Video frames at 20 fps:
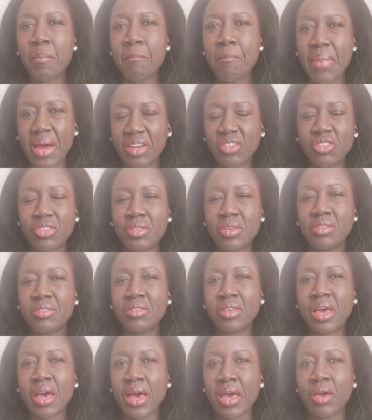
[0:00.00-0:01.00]
met this
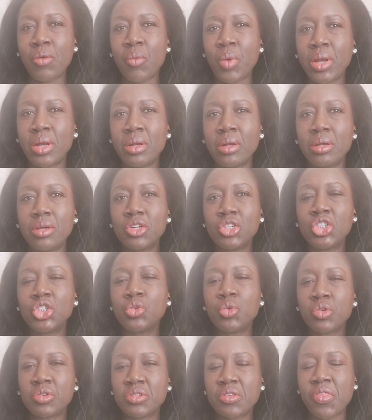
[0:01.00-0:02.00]
guy when
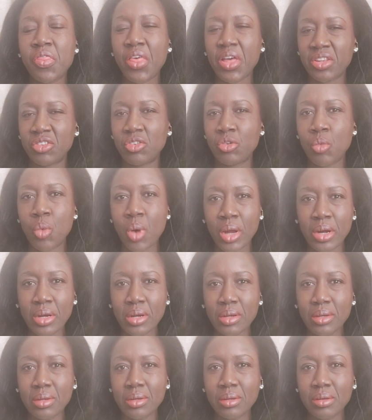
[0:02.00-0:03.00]
she was 31